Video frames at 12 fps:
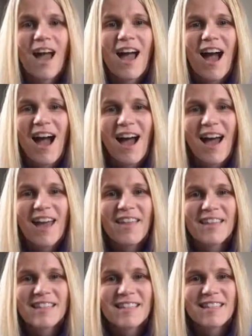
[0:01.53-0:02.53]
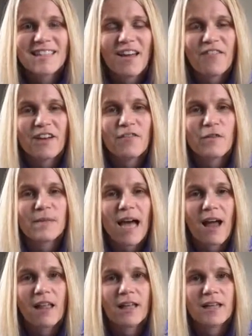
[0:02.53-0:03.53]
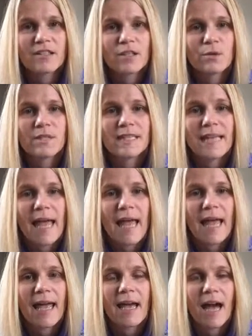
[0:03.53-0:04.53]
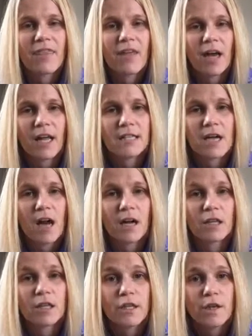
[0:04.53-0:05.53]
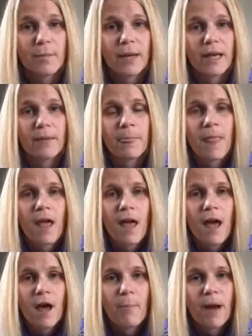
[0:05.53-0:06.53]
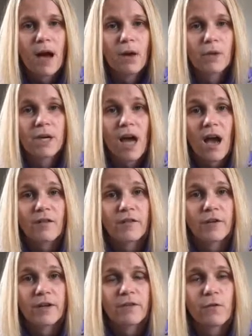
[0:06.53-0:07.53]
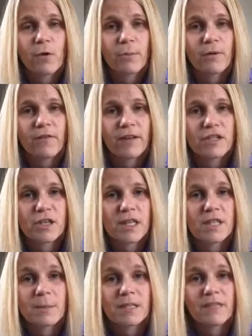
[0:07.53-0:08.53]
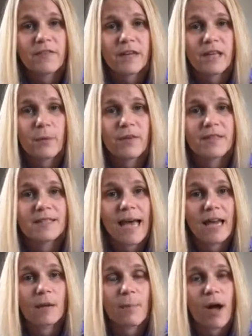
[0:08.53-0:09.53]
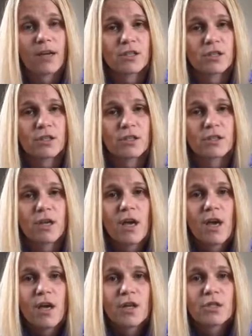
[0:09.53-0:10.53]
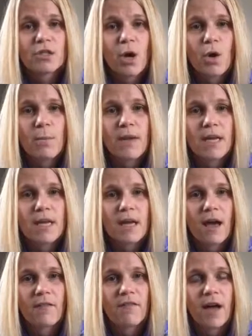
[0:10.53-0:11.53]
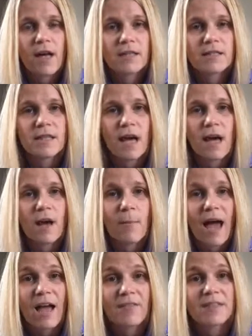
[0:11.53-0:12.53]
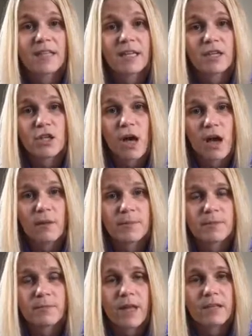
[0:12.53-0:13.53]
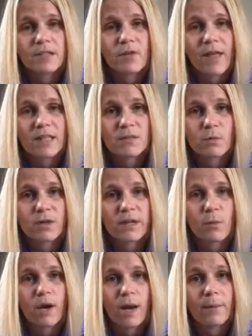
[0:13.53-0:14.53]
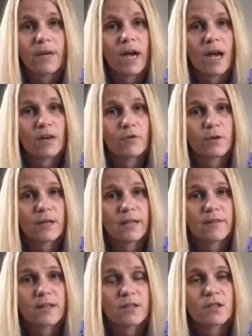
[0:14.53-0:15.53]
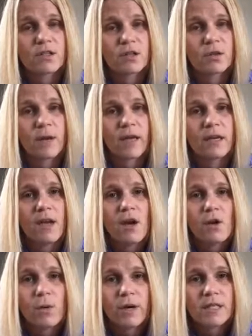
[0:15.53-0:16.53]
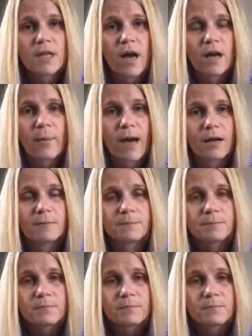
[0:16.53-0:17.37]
Hi, this is Stephanie from Dallas. So today I thought I'd talk a little bit about recovery for prevention and specifically with static postures. So many of us have sitting jobs, and so that's really what I'm going to kind of relate this to. And we're going to talk about